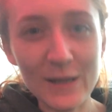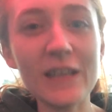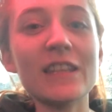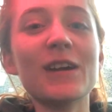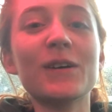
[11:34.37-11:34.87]

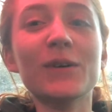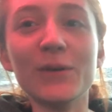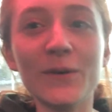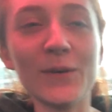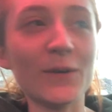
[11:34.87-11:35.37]
And then
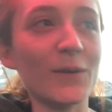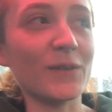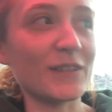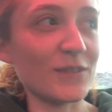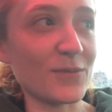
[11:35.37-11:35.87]

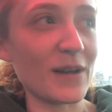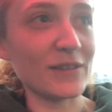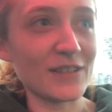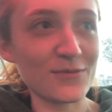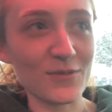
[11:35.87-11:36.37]
go to the
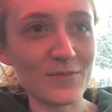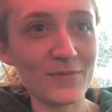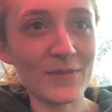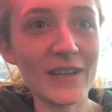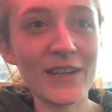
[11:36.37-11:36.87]
wellness room,
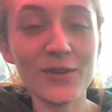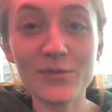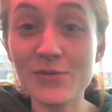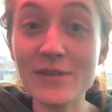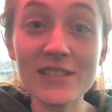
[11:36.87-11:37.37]

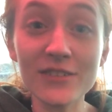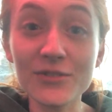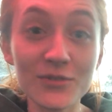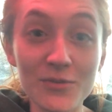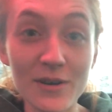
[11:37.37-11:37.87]
which we still
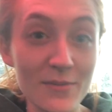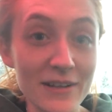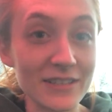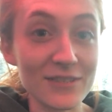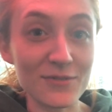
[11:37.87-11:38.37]
don't know what a
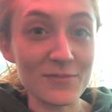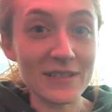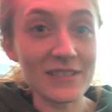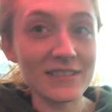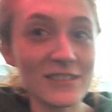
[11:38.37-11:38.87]
wellness room
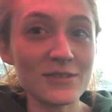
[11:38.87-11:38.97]
is.